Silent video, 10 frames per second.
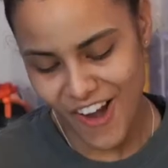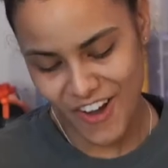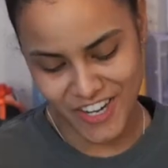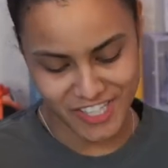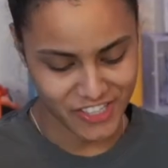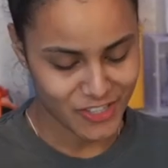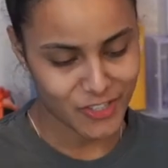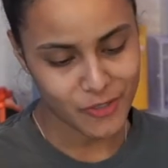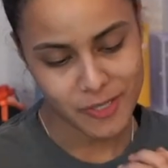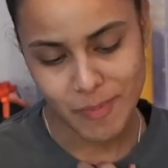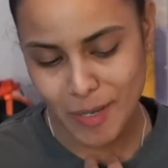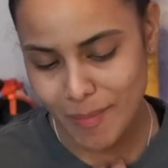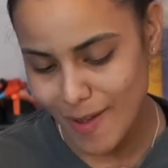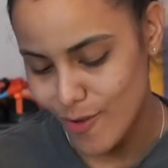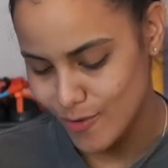All right, y'all. So it's been
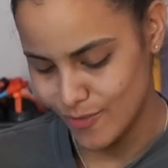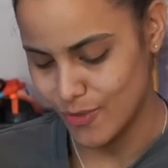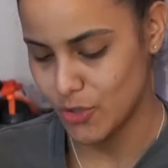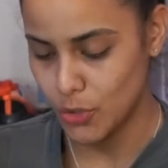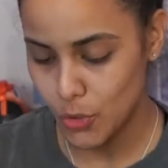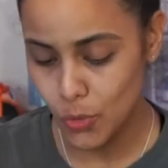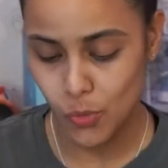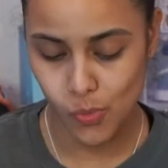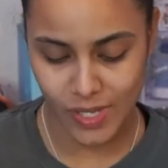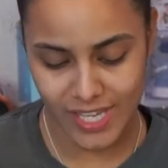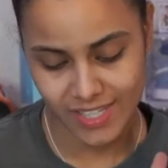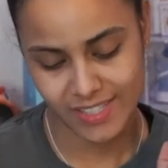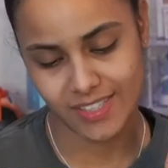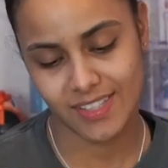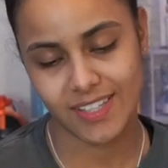about 2 weeks
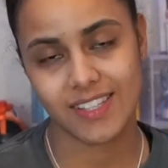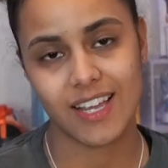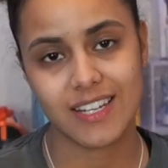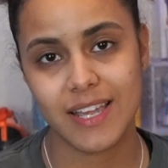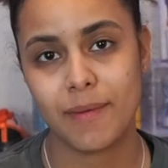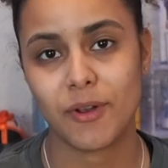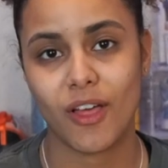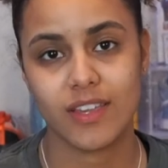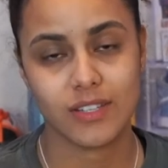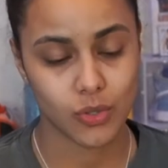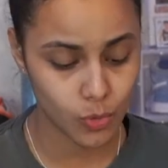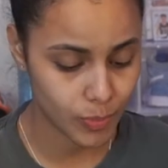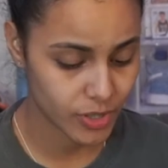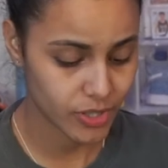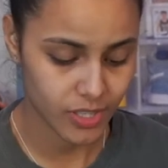since I DM'd all these
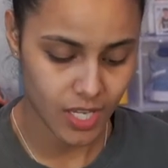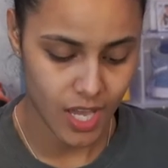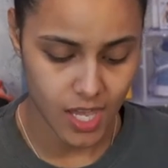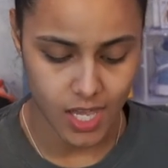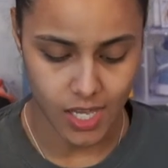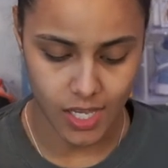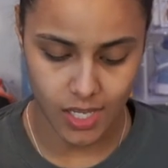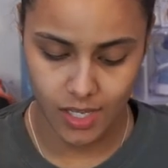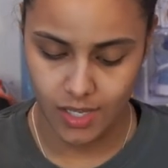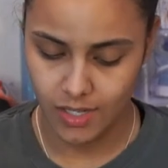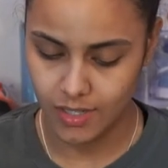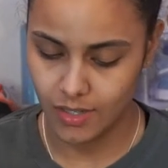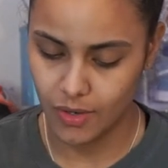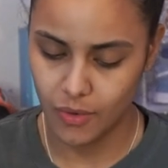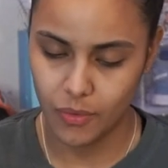hoopers.
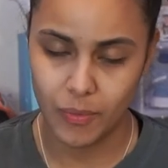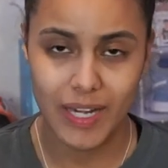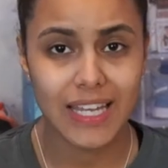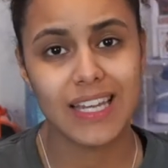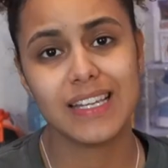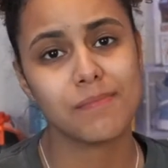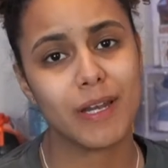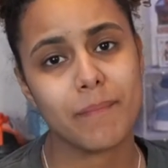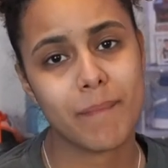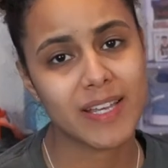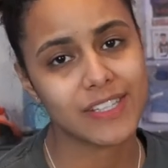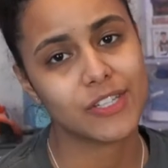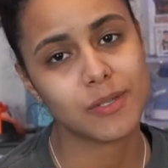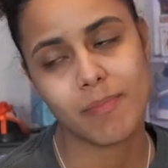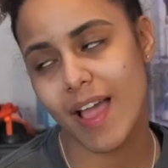And we didn't get as many
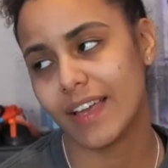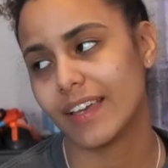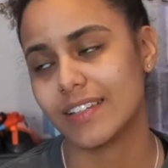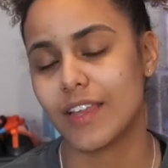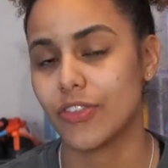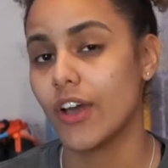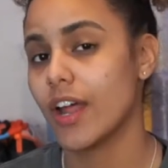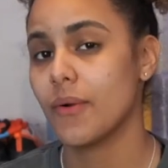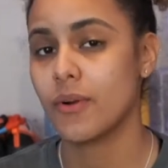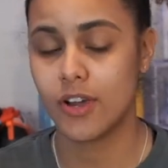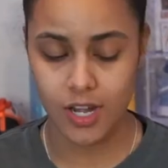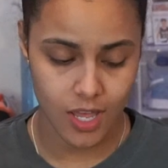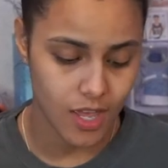messages back as I thought I would.